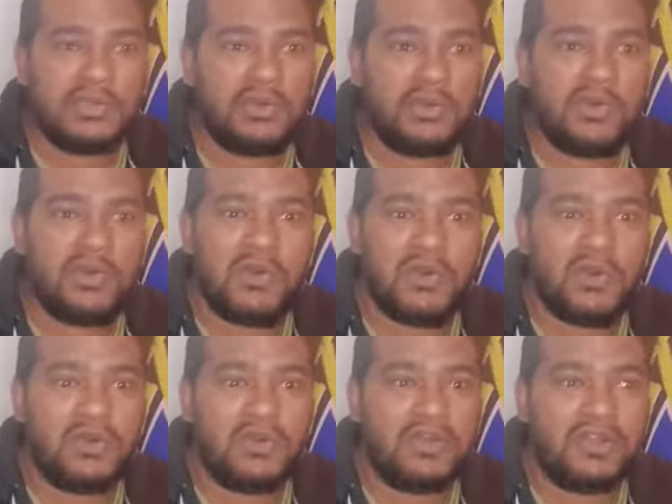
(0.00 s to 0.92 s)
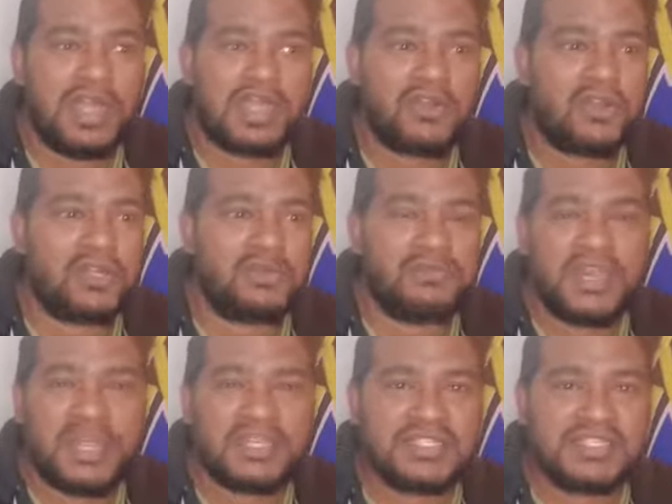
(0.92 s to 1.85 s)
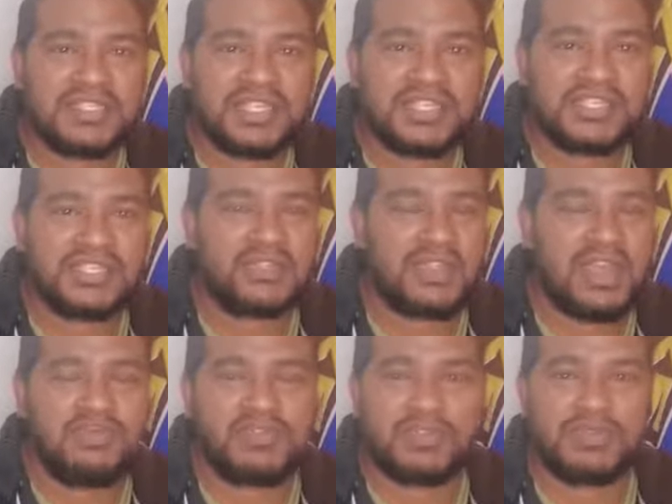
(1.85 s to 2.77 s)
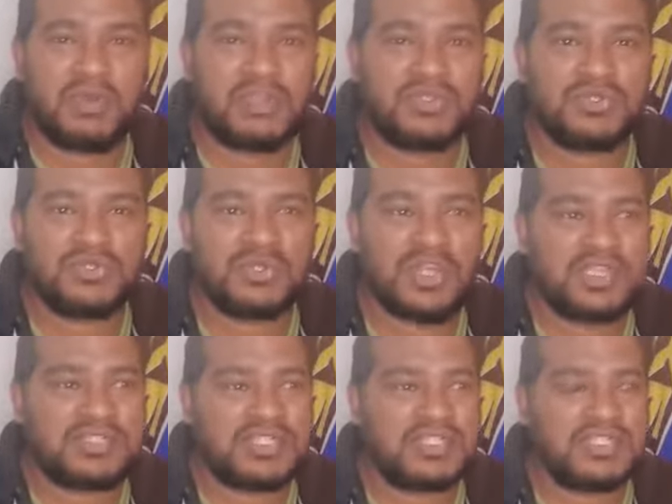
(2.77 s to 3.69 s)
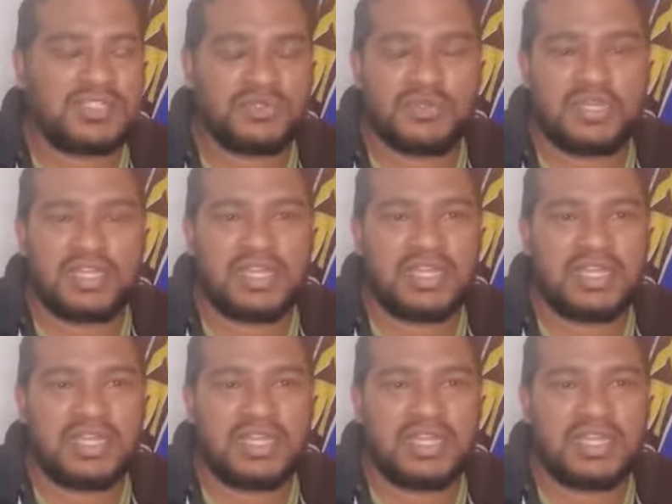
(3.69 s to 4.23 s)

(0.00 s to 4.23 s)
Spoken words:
Or like on a practice session, you have those one or two guys that just want to